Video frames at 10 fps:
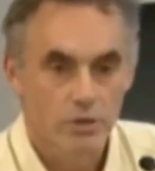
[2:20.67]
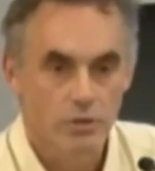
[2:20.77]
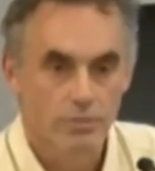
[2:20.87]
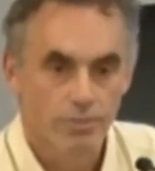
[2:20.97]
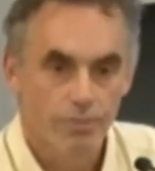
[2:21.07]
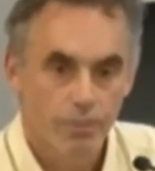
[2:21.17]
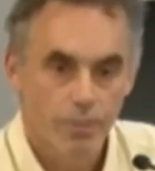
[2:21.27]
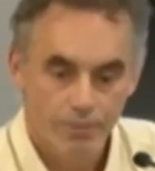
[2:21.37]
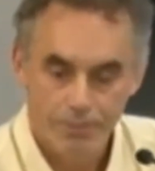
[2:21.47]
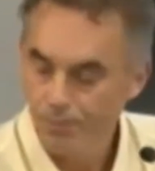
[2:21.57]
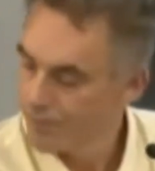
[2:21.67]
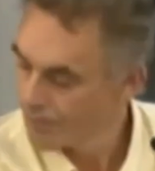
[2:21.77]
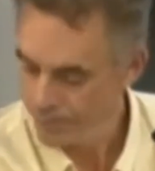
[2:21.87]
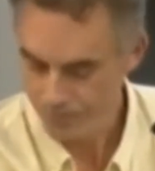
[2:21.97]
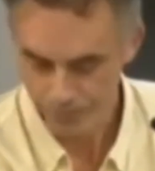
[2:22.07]
I think we might be straying
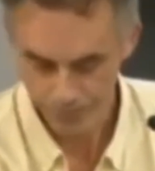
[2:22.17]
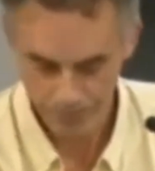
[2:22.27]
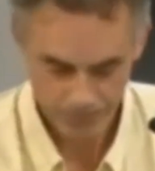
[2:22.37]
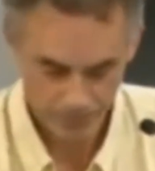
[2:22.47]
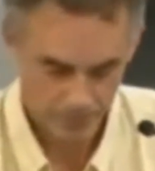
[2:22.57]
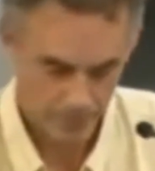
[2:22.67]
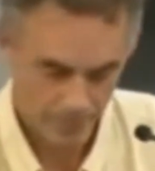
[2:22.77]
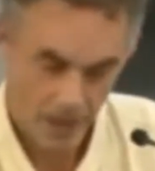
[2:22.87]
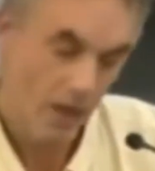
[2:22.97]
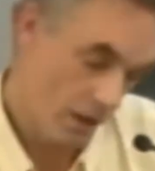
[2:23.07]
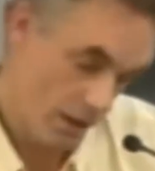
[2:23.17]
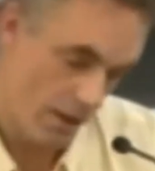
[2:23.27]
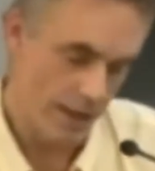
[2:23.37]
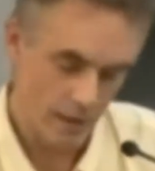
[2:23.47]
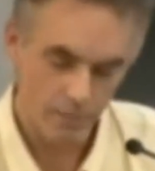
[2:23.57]
a little away from the
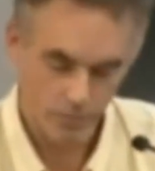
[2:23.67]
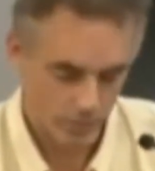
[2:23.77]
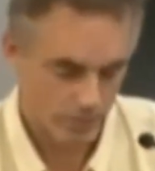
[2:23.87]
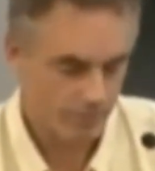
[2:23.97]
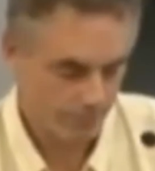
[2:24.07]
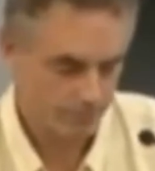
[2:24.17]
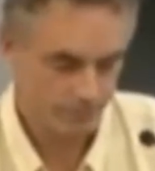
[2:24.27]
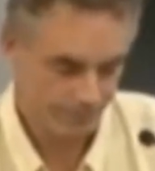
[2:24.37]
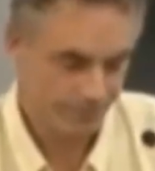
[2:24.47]
question now. So